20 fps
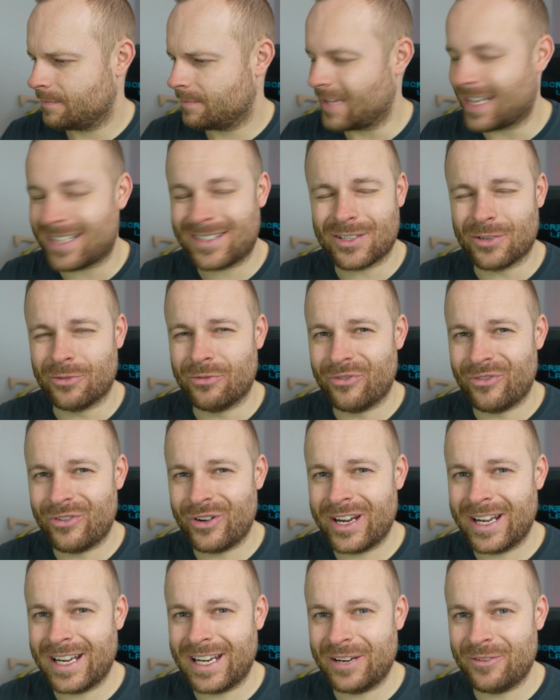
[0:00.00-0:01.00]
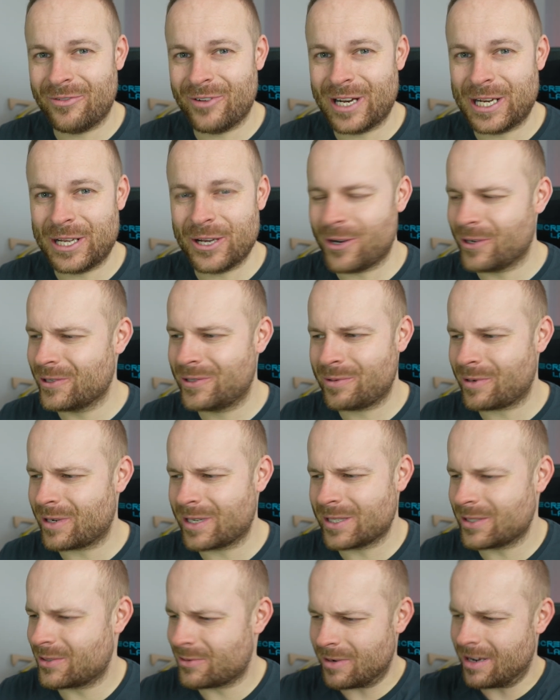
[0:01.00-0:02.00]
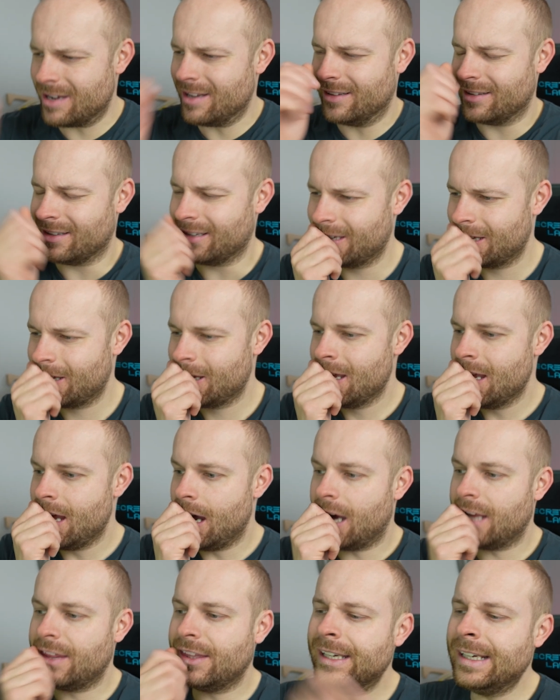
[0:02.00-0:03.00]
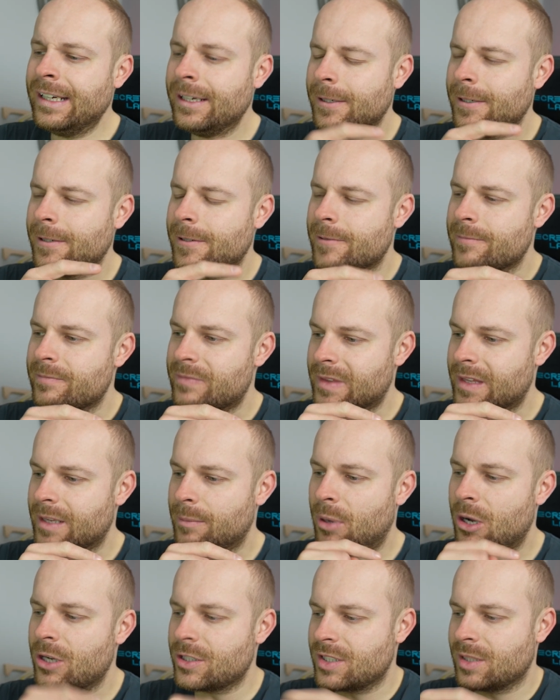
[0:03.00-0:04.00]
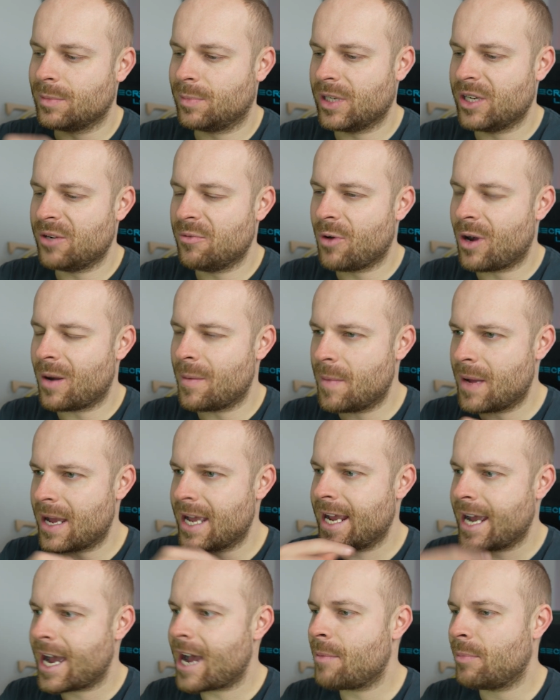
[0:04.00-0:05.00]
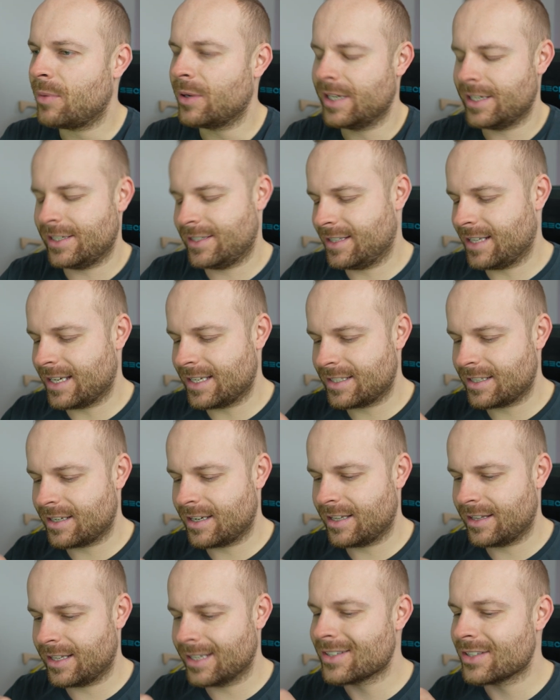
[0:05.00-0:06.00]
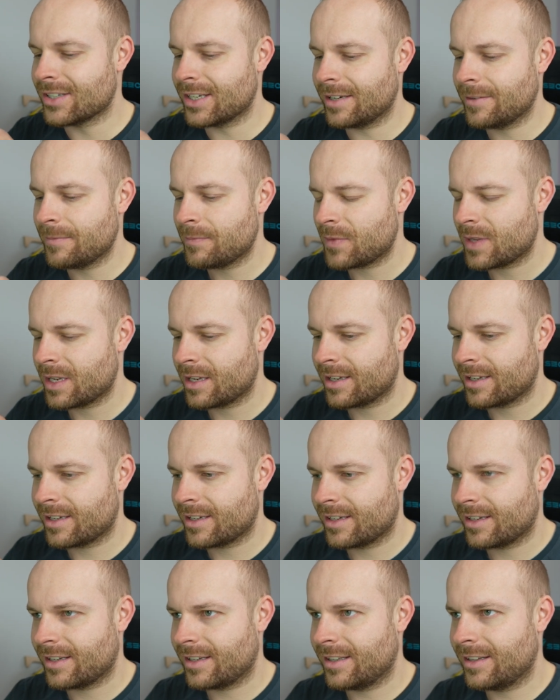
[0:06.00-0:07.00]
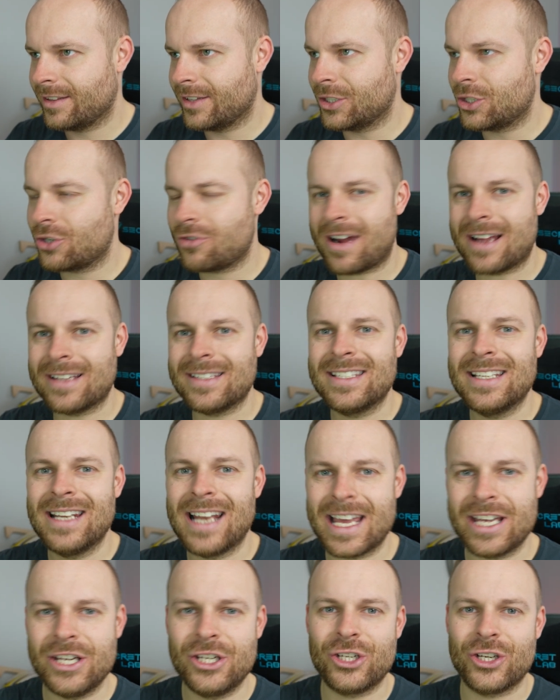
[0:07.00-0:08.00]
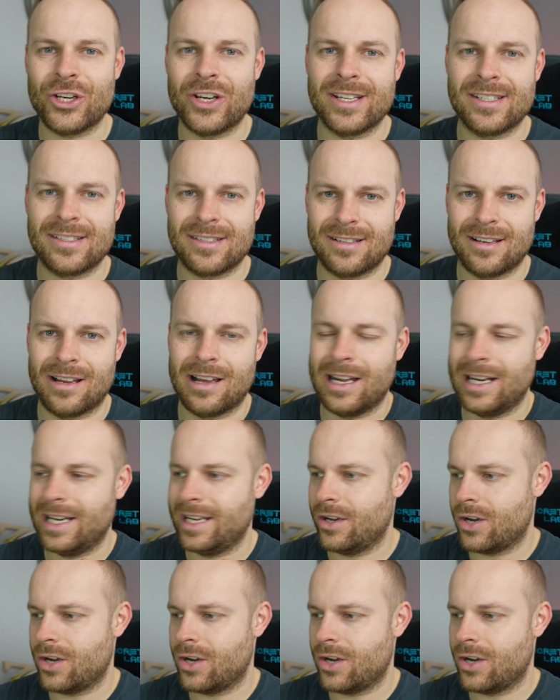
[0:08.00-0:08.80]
that's a really, really odd one as well. I think possibly what may happen is the translation is slightly